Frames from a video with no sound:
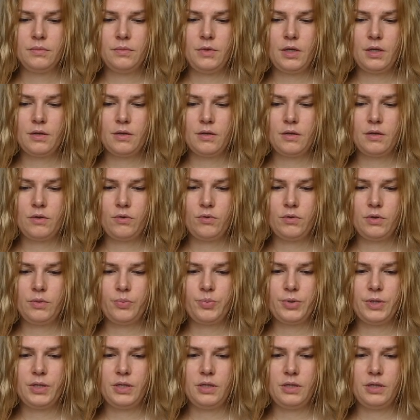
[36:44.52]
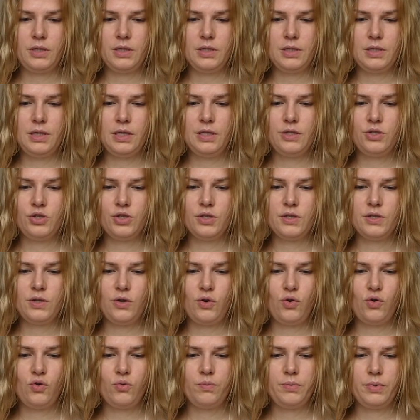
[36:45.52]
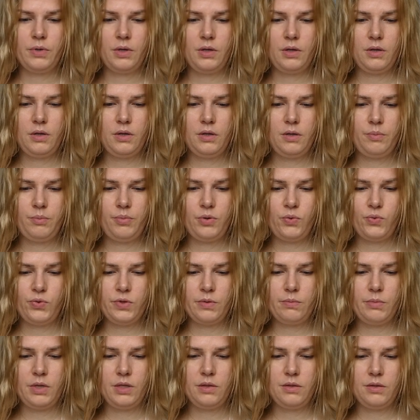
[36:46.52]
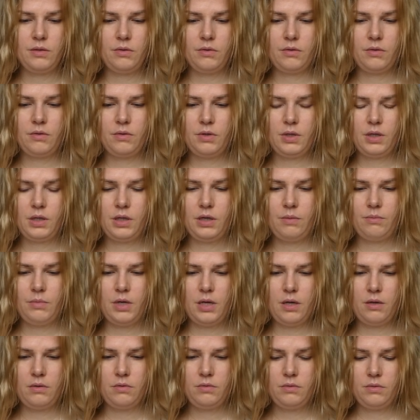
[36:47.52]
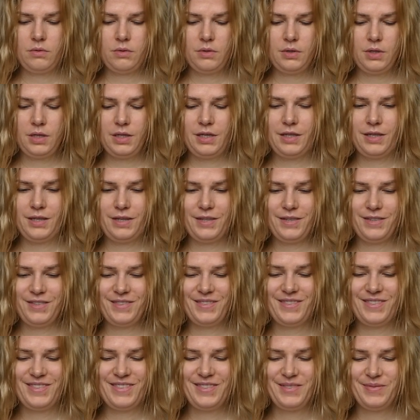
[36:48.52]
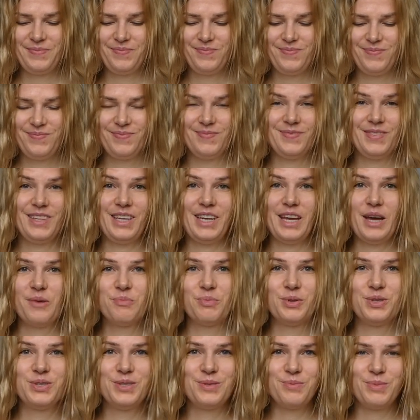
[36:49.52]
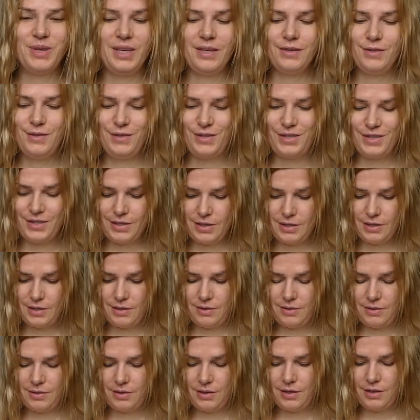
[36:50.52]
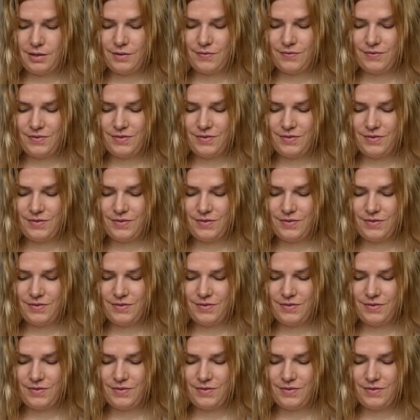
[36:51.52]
Doesn't look the prettiest. Let's just hope the postman's not going to come now. That happened to me yesterday, actually.